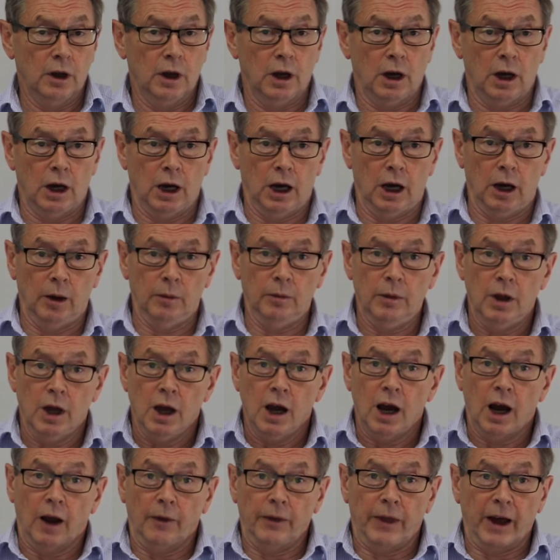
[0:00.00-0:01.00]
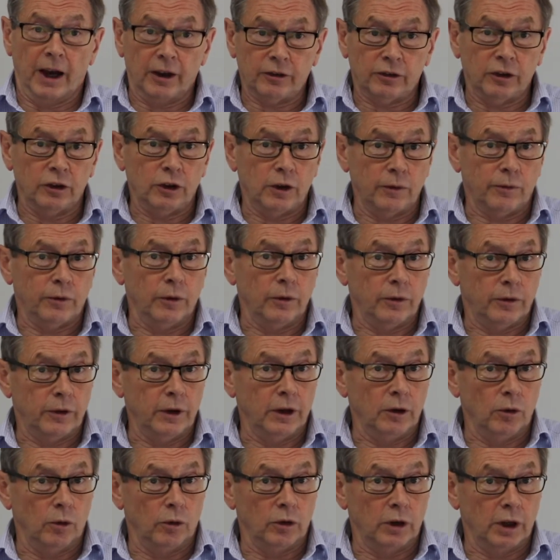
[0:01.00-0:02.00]
And that's a different
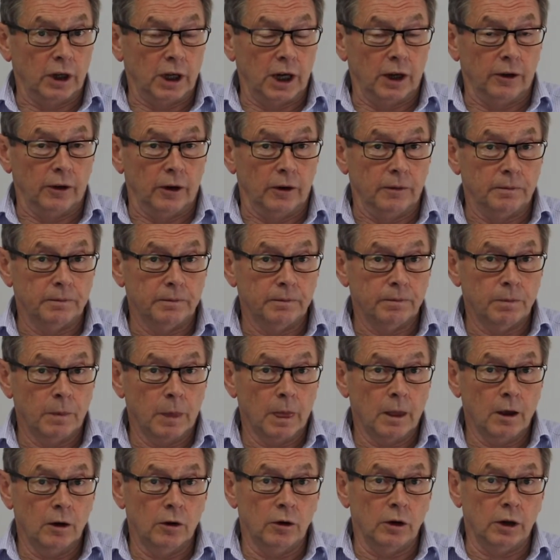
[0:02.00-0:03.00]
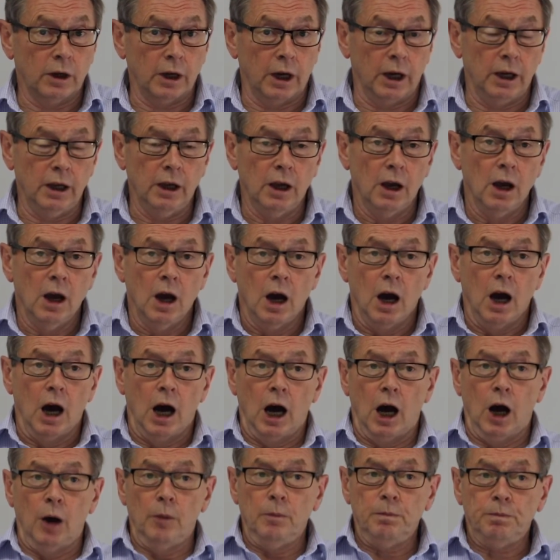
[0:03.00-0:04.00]
thing altogether. Okay?
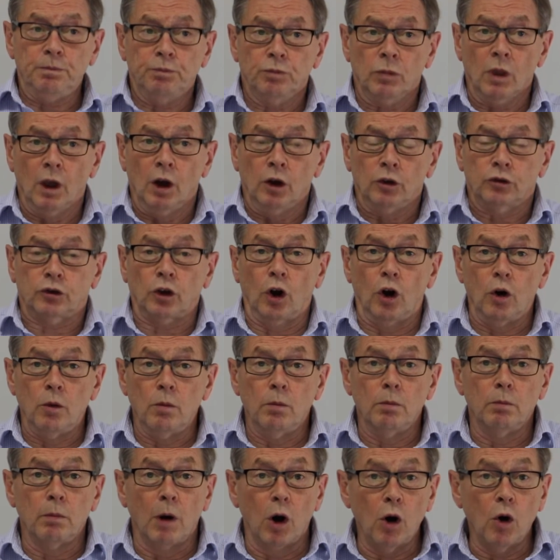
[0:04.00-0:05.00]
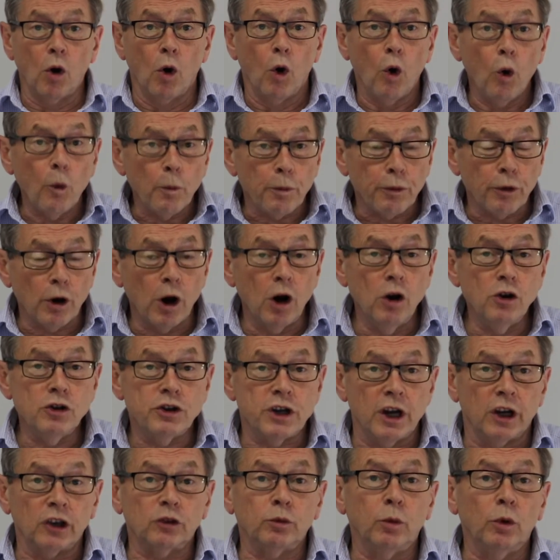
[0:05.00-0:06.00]
So all
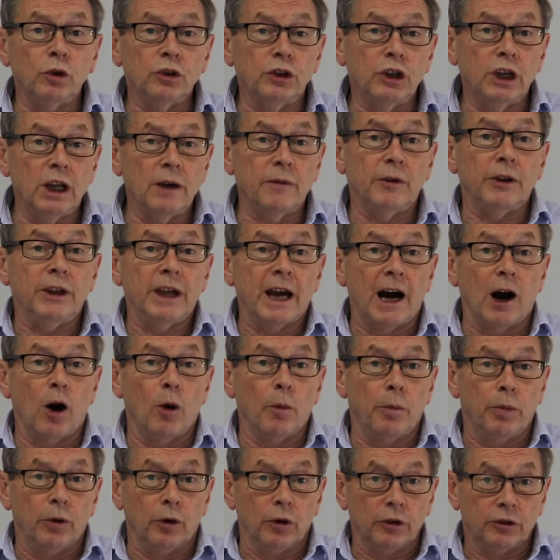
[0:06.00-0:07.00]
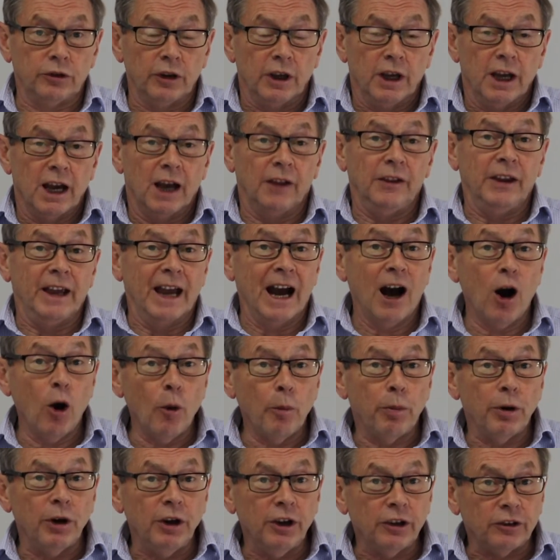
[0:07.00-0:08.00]
projects will deliver the output, and the
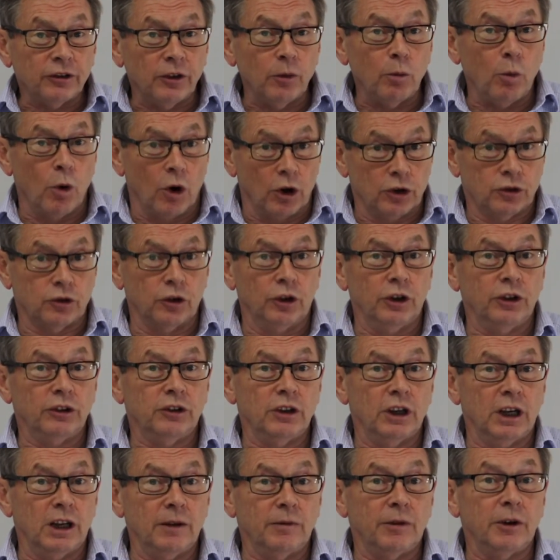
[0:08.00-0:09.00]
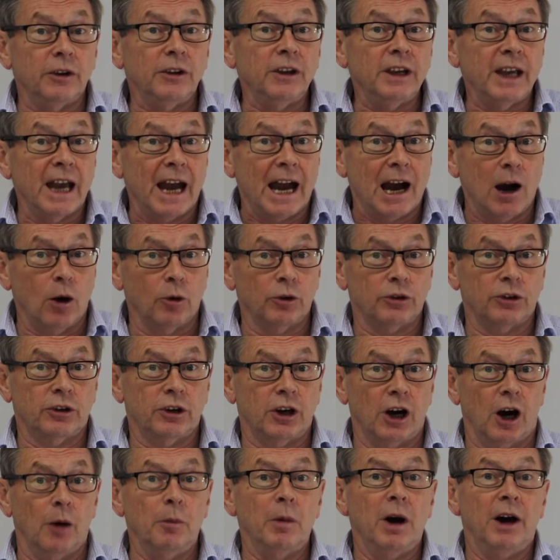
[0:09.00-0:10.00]
output is what's going to deliver the
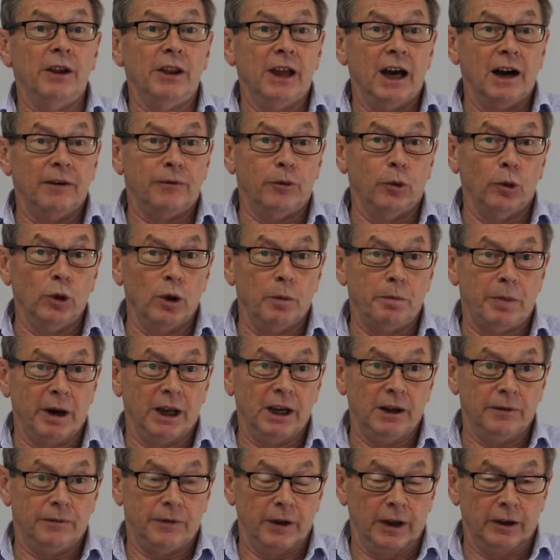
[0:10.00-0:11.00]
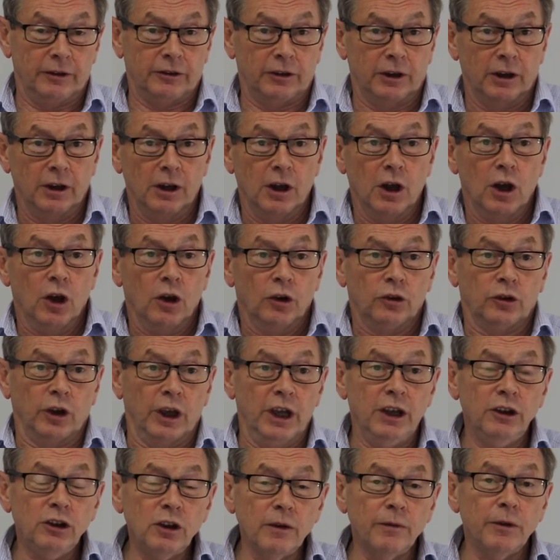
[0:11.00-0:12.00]
outcome and therefore the benefit. So
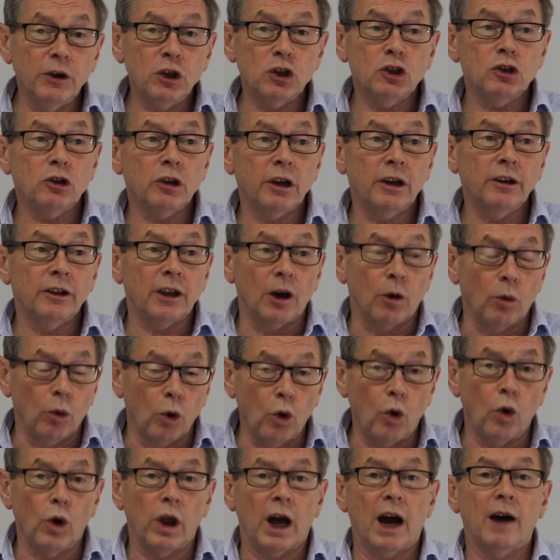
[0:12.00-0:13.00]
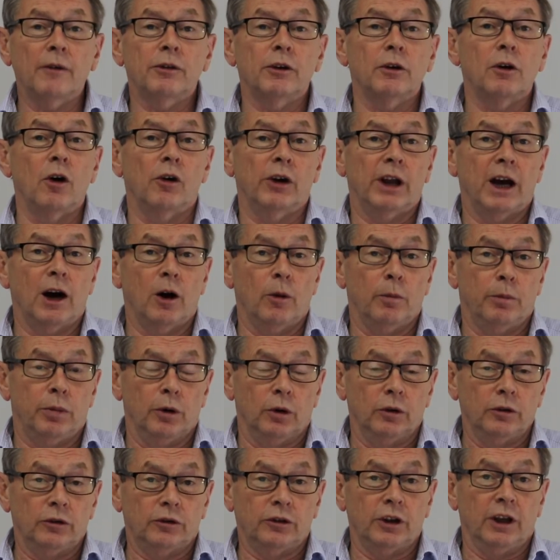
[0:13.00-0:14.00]
individually, they will all have their own
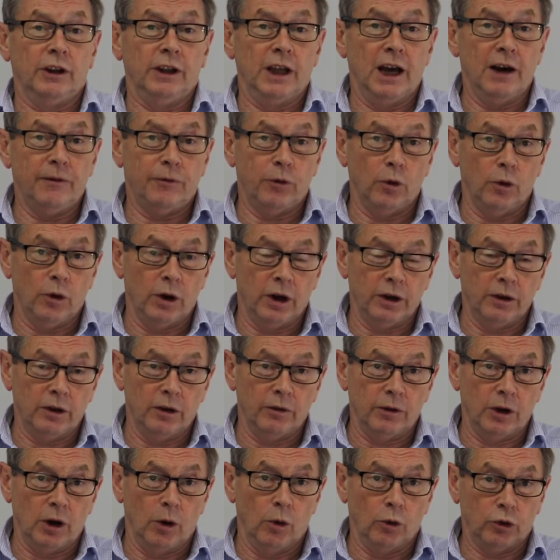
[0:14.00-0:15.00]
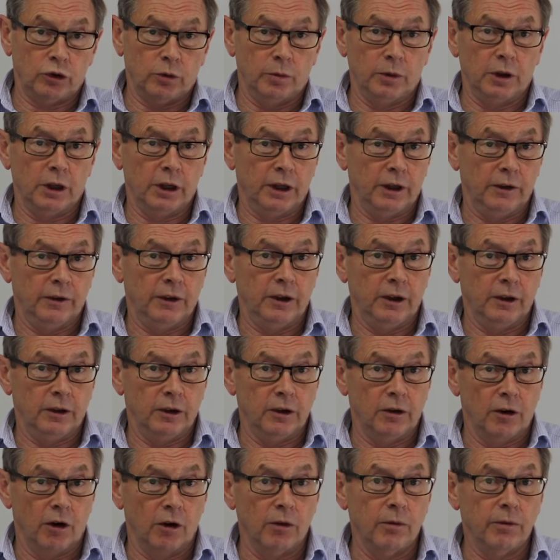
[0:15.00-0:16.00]
outputs and therefore ultimately
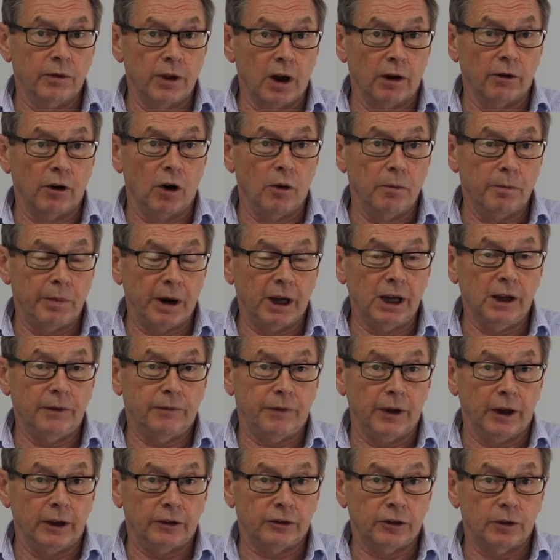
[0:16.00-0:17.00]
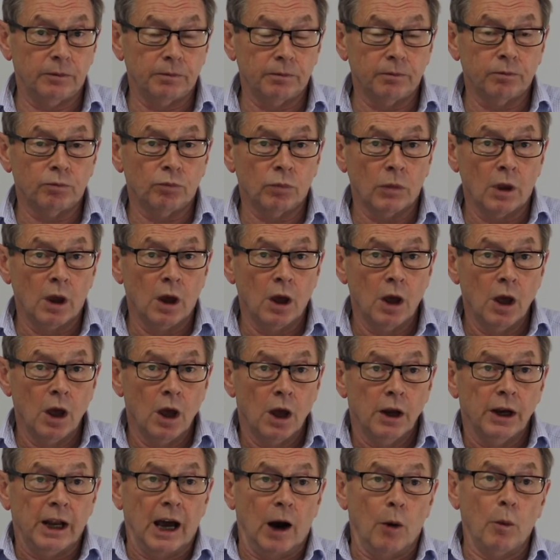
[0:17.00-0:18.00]
their own benefit.
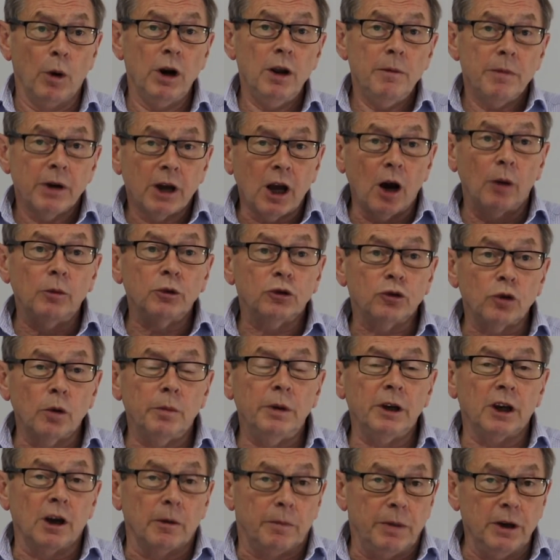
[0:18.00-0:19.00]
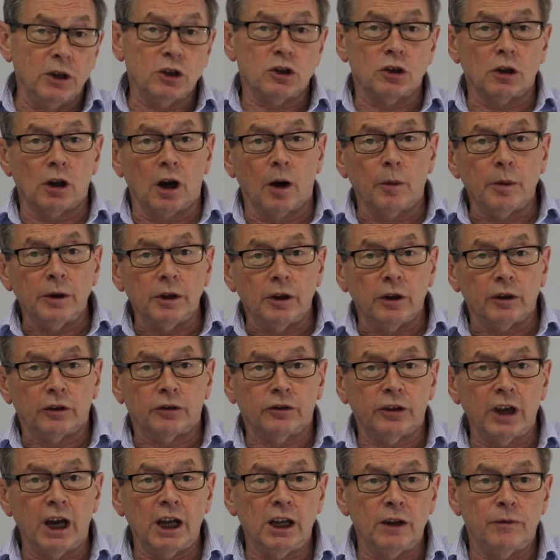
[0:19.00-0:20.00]
Now, when it becomes to a bigger picture, like we just
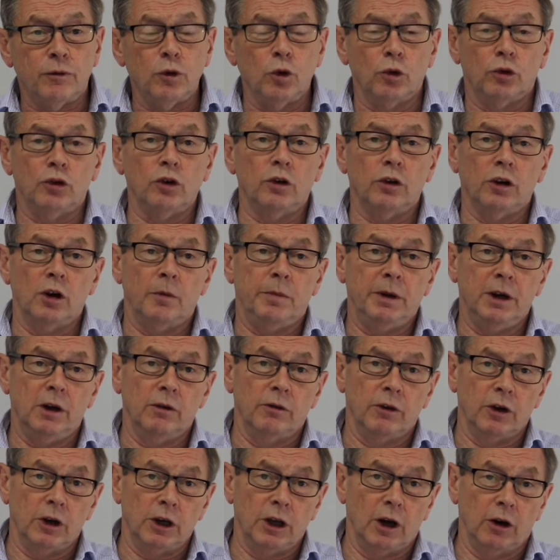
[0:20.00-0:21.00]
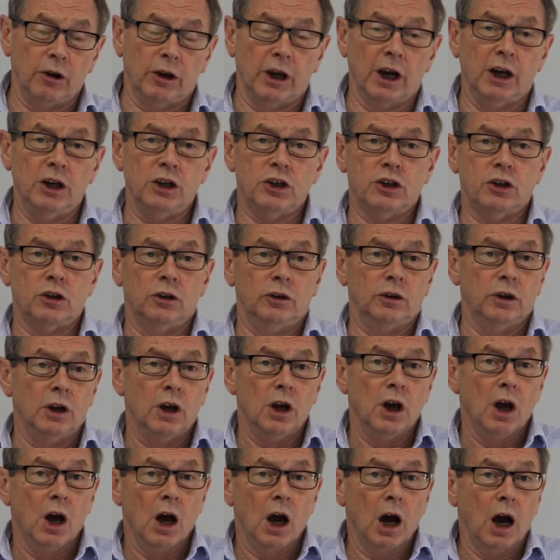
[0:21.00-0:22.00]
said, if you're doing a big relocation,
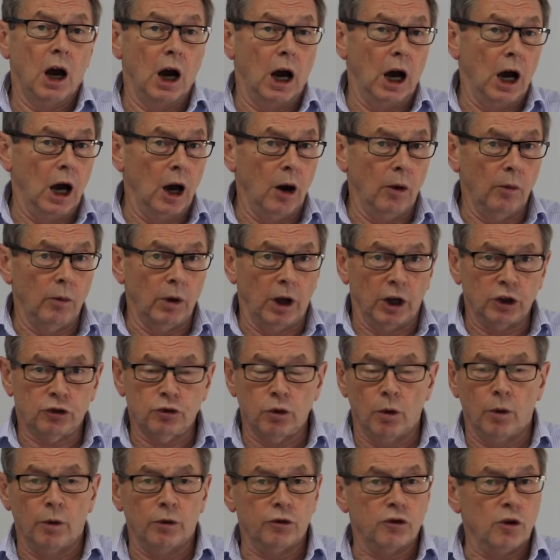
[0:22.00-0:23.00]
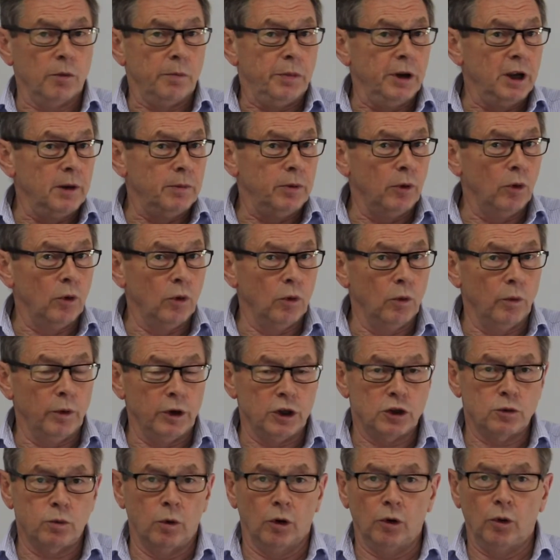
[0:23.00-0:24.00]
like 200 people,
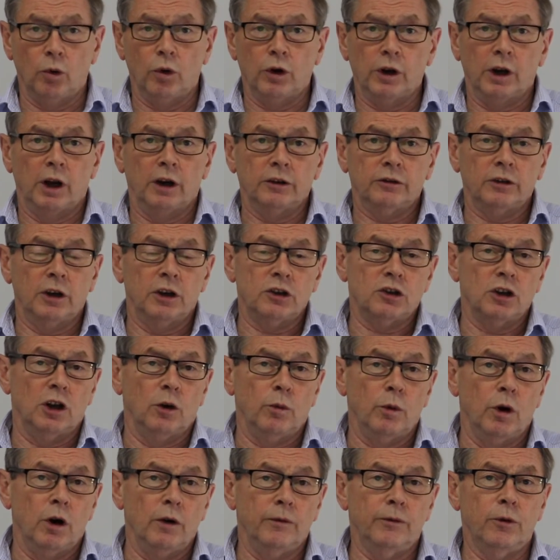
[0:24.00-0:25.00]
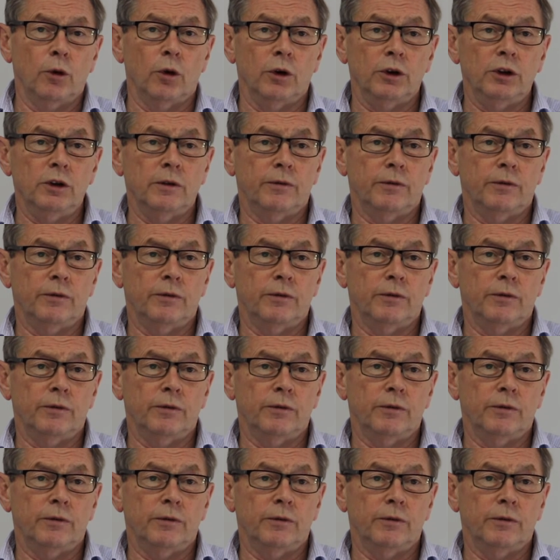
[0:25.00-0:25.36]
which one organization I worked for